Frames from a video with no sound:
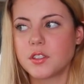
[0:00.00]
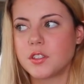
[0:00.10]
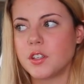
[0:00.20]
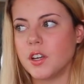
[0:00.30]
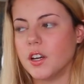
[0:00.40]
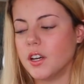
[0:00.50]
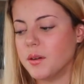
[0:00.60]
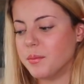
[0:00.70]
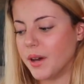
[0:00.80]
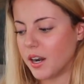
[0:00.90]

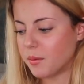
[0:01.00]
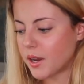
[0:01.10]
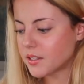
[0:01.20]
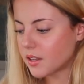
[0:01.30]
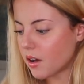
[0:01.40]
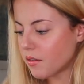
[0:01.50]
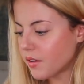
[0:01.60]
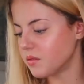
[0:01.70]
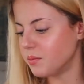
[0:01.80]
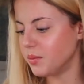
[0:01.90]
to better myself.
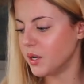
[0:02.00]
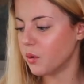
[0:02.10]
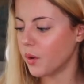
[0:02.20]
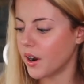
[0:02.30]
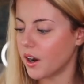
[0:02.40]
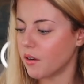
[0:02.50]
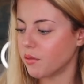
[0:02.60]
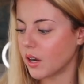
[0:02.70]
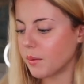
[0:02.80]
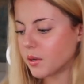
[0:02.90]
Be aware
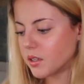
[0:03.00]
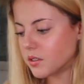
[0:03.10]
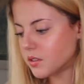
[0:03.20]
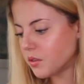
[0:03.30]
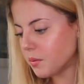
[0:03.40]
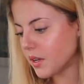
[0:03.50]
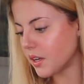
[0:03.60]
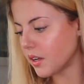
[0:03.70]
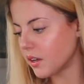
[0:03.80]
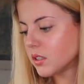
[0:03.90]
of what I'm
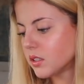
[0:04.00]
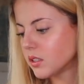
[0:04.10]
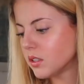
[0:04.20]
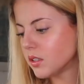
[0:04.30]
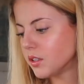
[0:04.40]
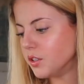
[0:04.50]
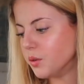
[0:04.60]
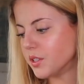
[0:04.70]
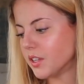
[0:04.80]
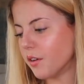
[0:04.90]
consuming,
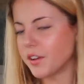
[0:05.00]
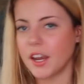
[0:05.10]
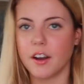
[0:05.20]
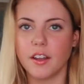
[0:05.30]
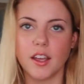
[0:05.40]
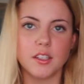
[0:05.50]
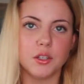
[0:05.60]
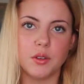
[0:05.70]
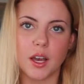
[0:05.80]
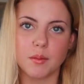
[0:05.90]
do a self-care day
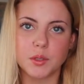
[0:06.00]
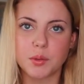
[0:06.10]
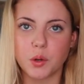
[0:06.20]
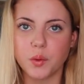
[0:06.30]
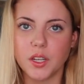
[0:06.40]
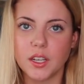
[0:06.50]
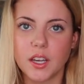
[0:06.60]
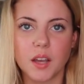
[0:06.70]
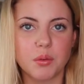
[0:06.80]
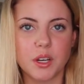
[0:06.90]
2 times per
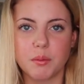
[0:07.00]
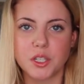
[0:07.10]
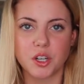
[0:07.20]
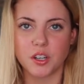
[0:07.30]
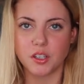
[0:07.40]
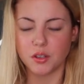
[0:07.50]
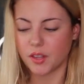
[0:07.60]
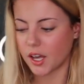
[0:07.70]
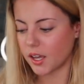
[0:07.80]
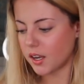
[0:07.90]
week. I pretty much already do
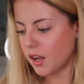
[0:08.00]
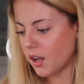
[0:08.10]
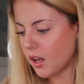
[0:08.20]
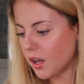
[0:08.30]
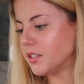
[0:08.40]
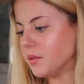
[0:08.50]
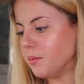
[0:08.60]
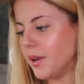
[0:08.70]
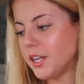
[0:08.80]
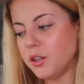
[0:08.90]
that.
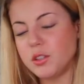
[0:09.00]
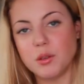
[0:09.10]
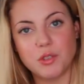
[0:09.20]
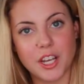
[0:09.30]
Make YouTube